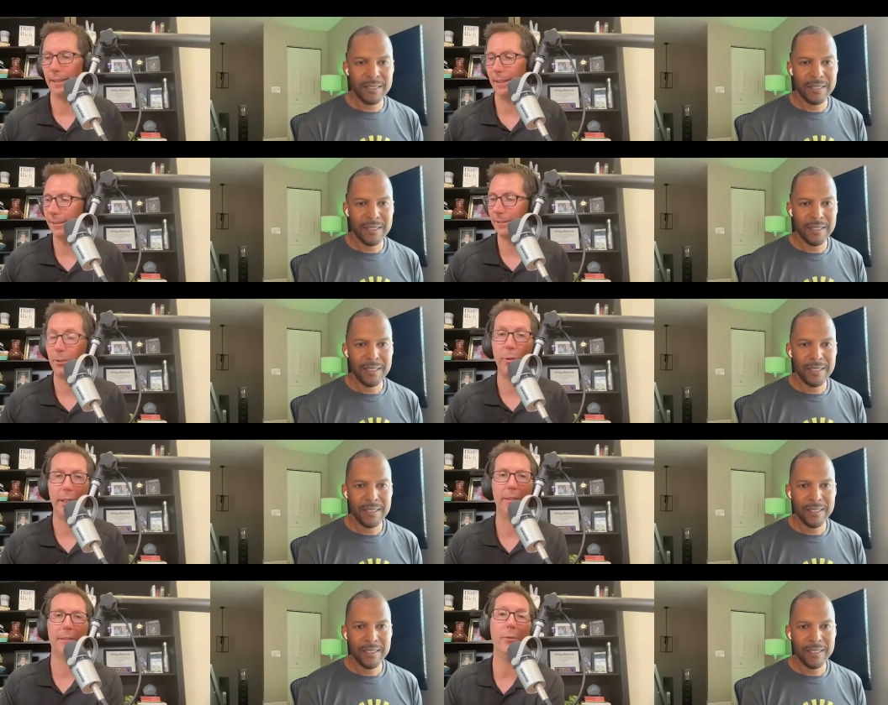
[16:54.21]
Speaker 1: uh, two
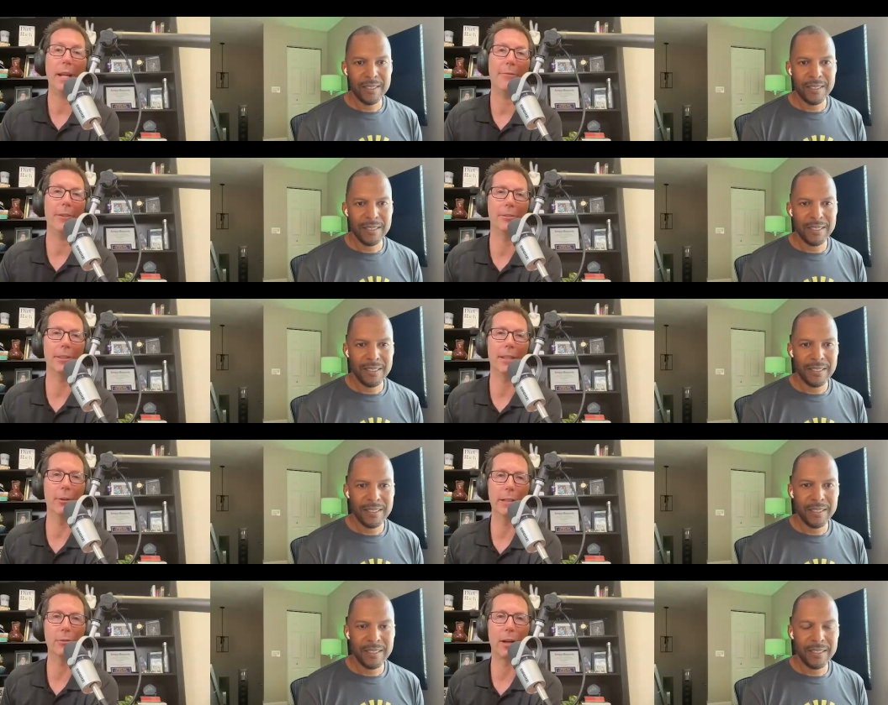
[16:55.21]
year, two and a half years ago
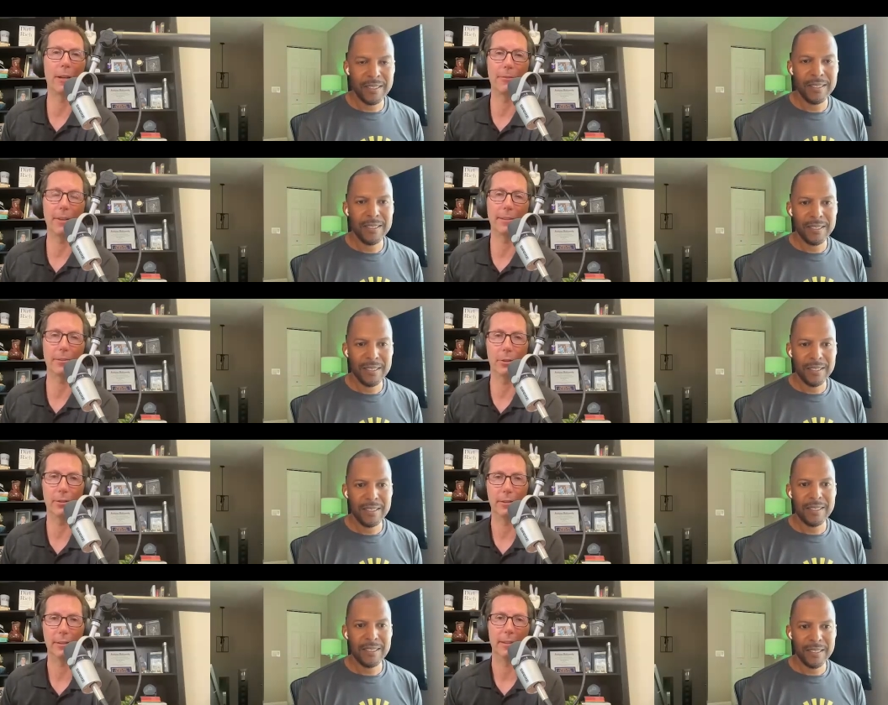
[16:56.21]
when you started flight
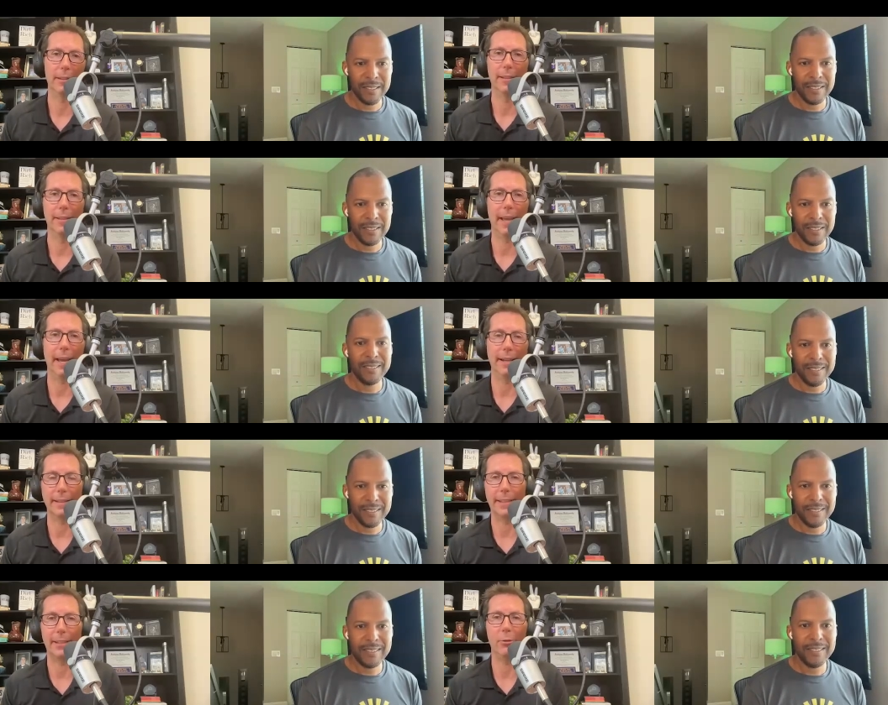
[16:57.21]
school that
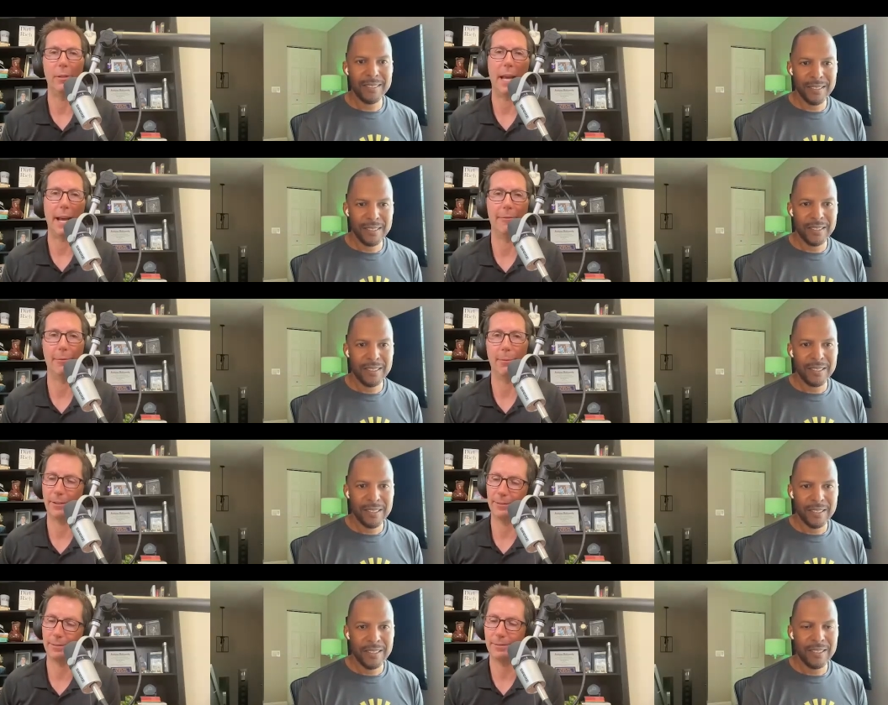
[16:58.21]
you'd have
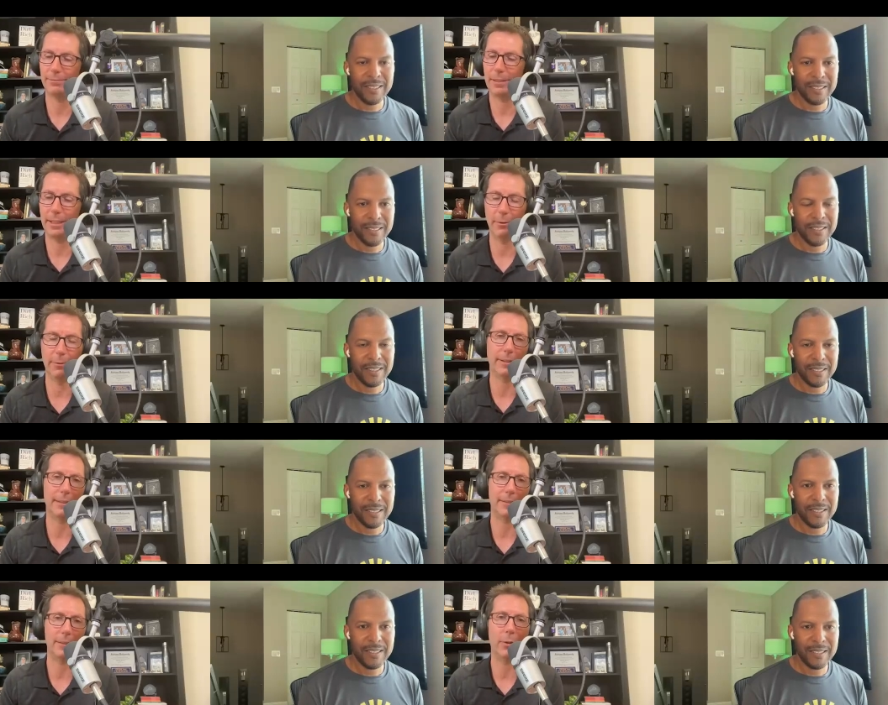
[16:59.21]
about, you know, let's
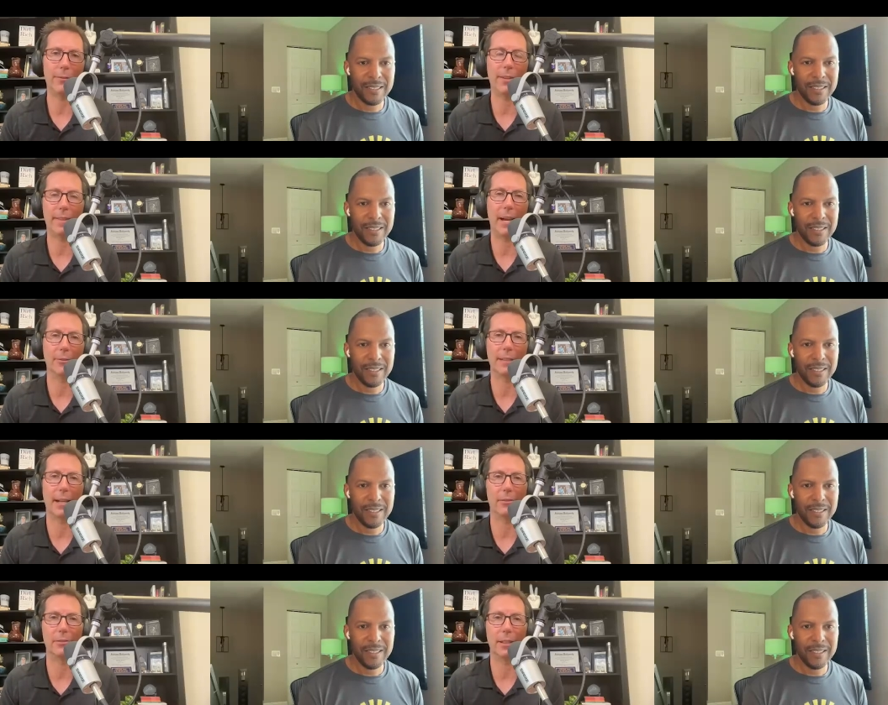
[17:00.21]
say two hundred fifty thousand
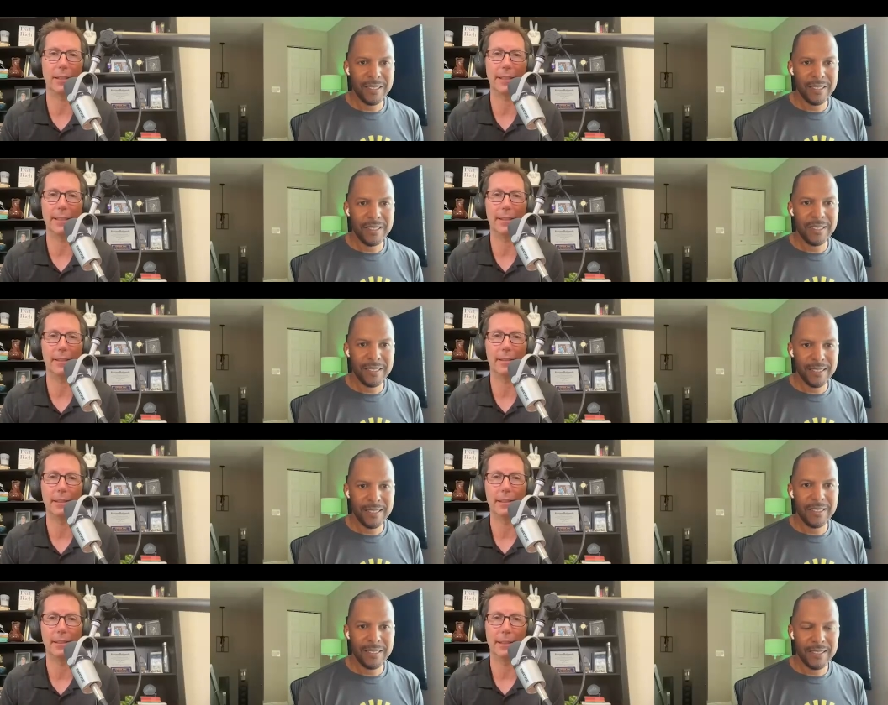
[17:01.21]
dollars a year
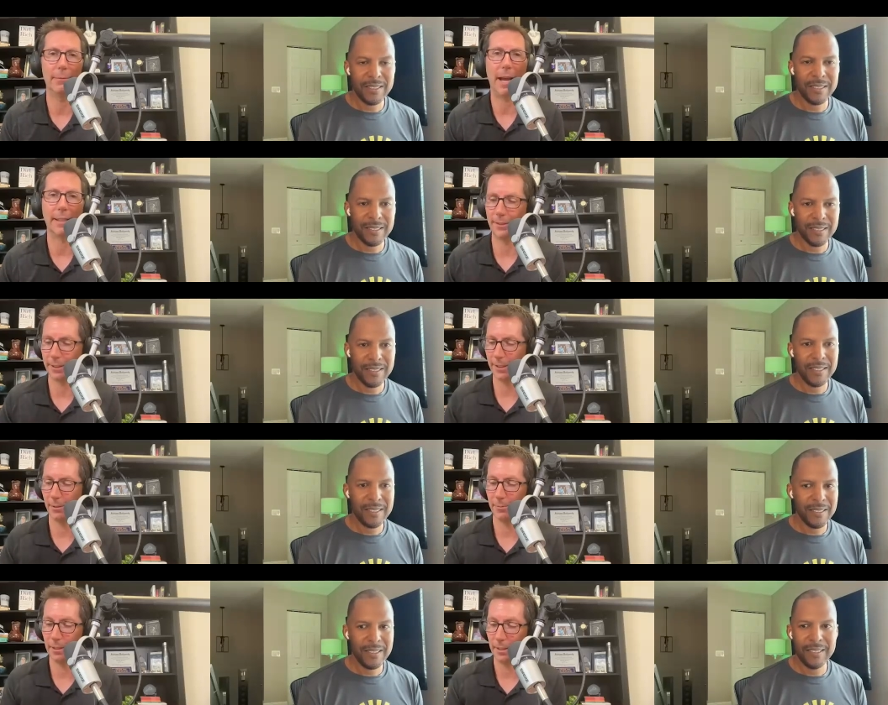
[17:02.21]
in passive
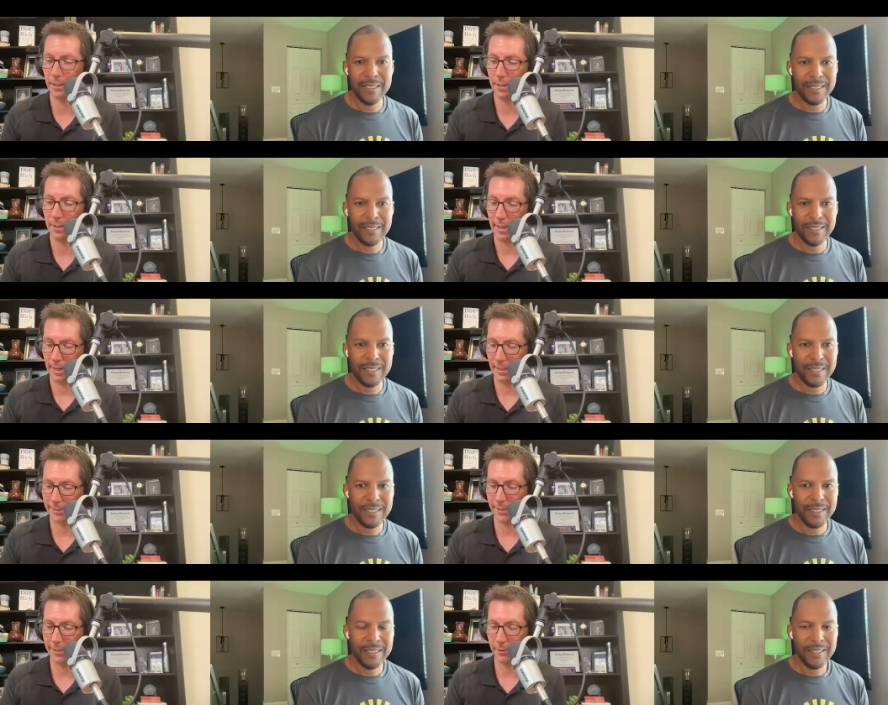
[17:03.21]
income. And I
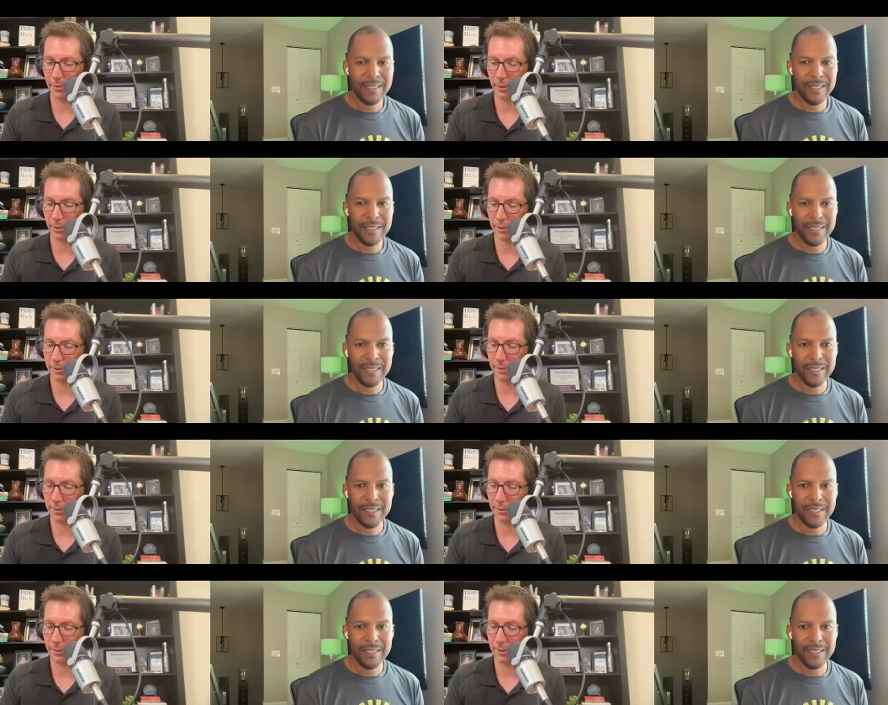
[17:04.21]
said to you, Kirk,